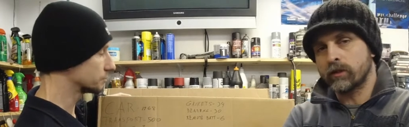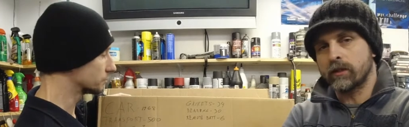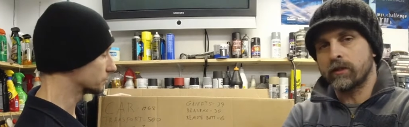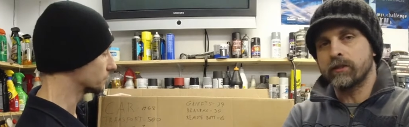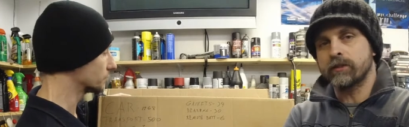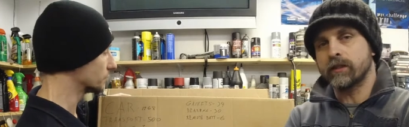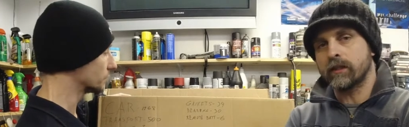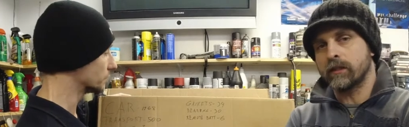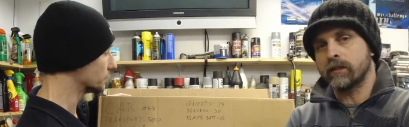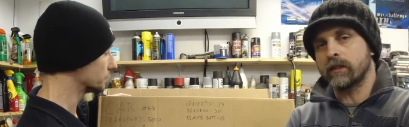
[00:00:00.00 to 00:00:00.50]
Speaker 1: there
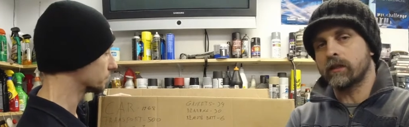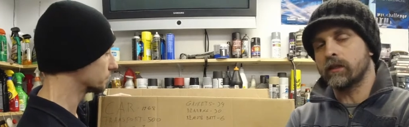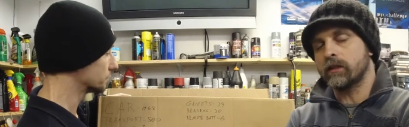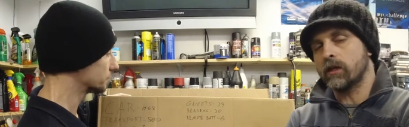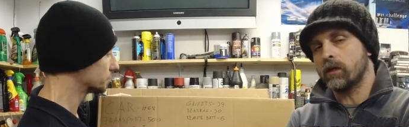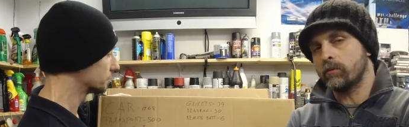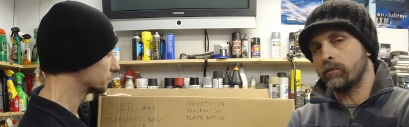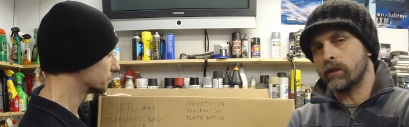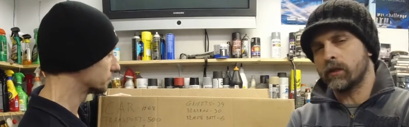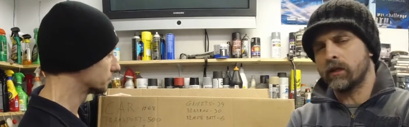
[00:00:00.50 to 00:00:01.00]
is another
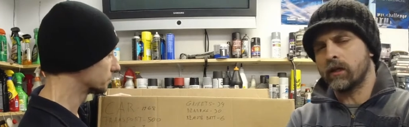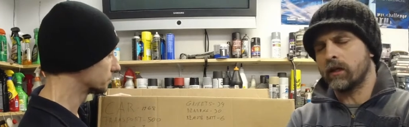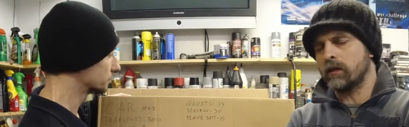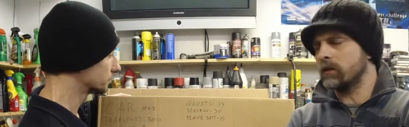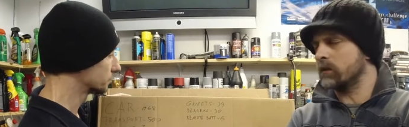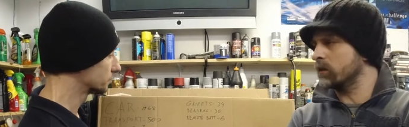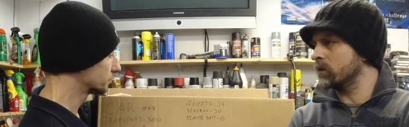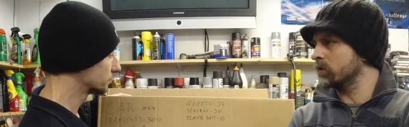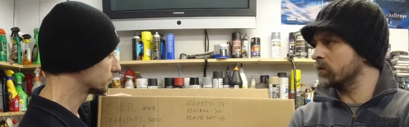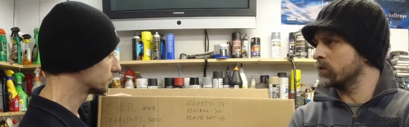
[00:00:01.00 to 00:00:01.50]
company, I
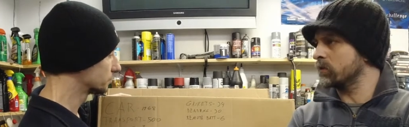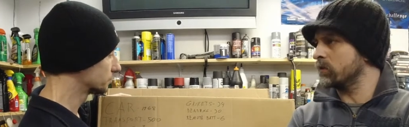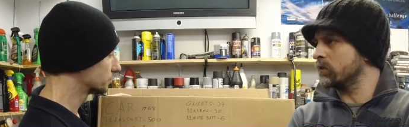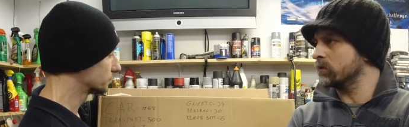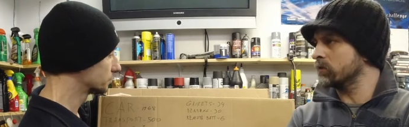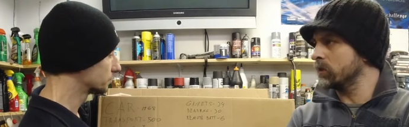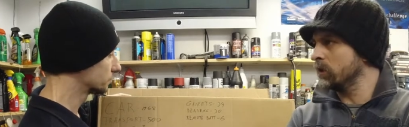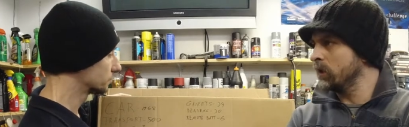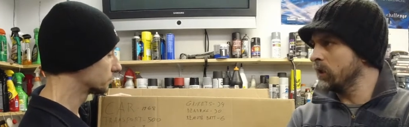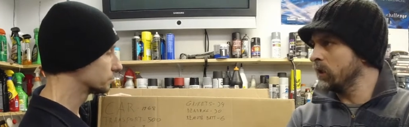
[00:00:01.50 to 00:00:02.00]
think it's
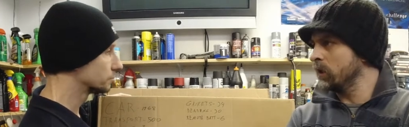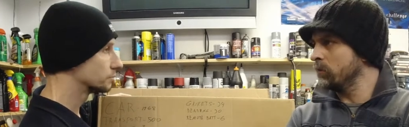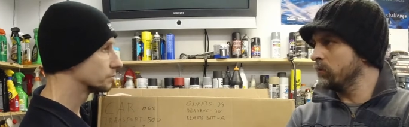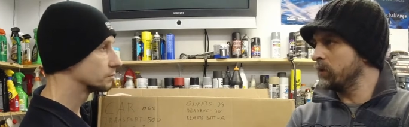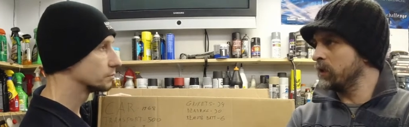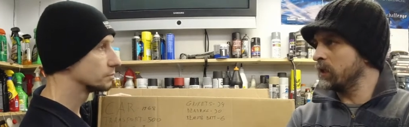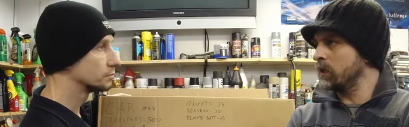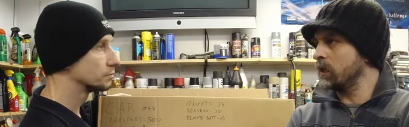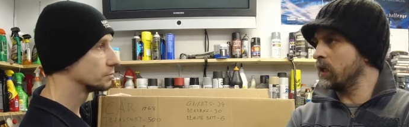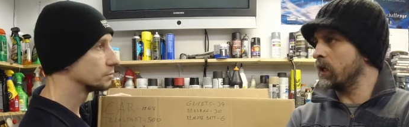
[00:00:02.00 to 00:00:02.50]
called
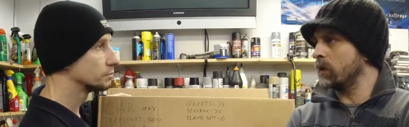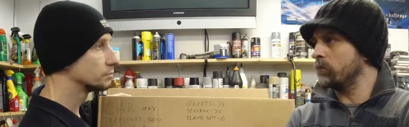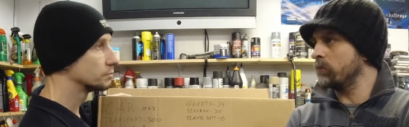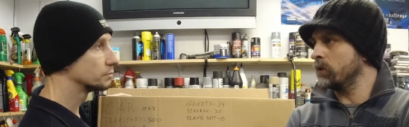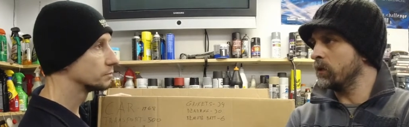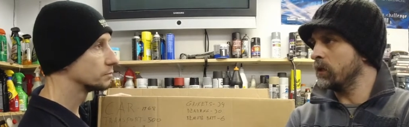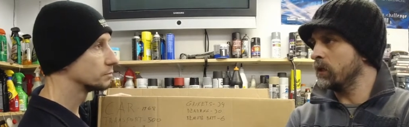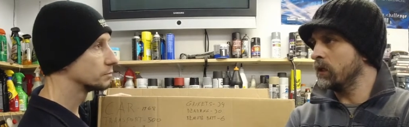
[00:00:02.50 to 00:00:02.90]
PDM.